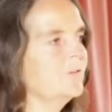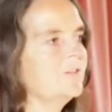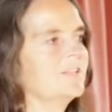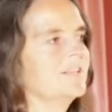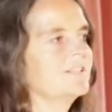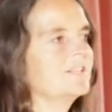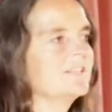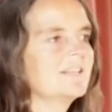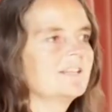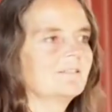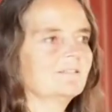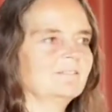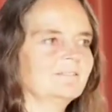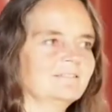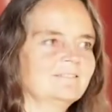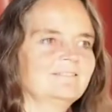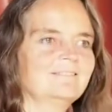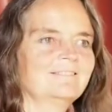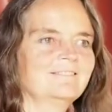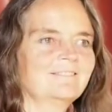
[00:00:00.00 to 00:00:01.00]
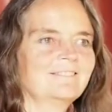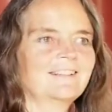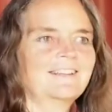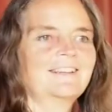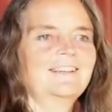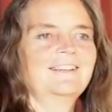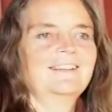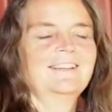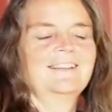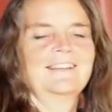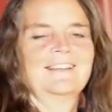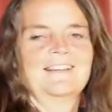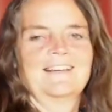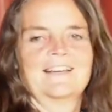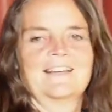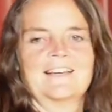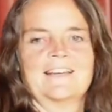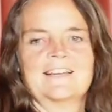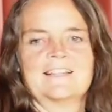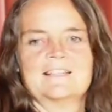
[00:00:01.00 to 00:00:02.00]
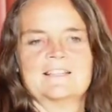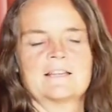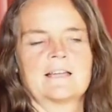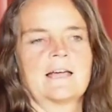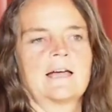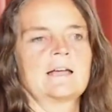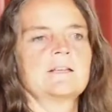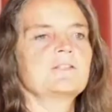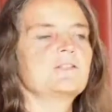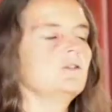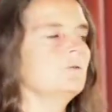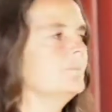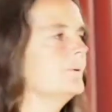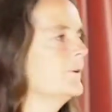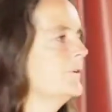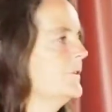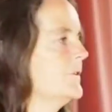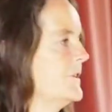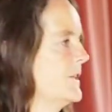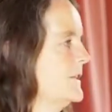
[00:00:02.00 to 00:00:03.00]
the dantian. And as you build the